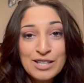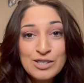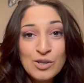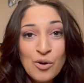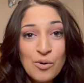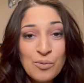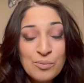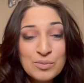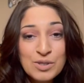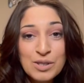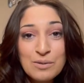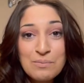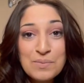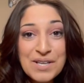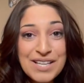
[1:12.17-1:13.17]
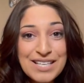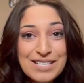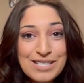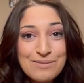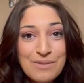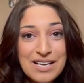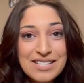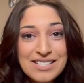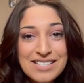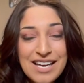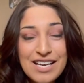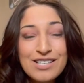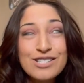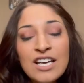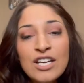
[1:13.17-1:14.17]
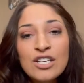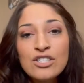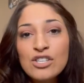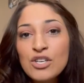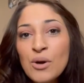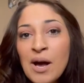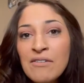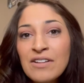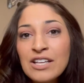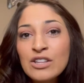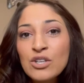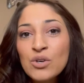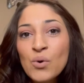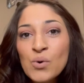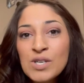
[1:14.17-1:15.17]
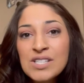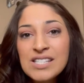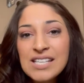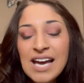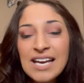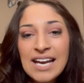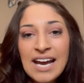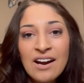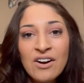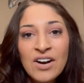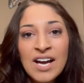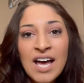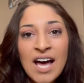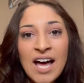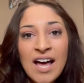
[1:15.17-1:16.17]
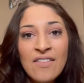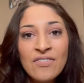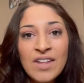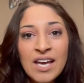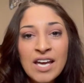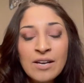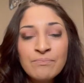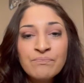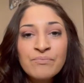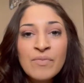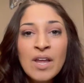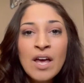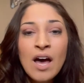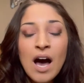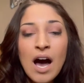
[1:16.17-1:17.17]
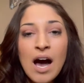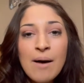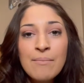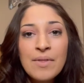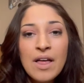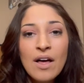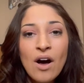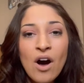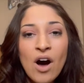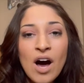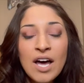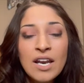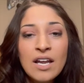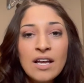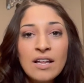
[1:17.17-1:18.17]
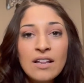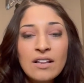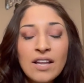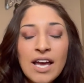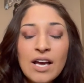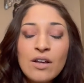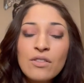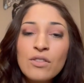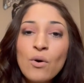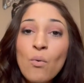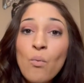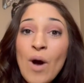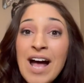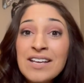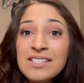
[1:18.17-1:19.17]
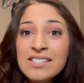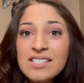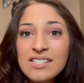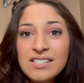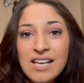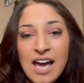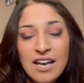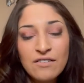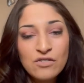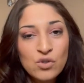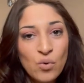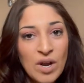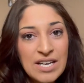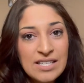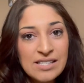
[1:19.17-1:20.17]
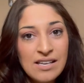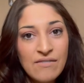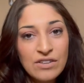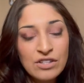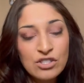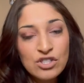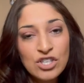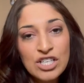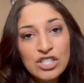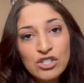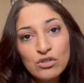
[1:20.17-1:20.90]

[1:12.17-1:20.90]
It's home to the Billings Mustangs. So you have like the north side area, and then on like the west side of 27th Street.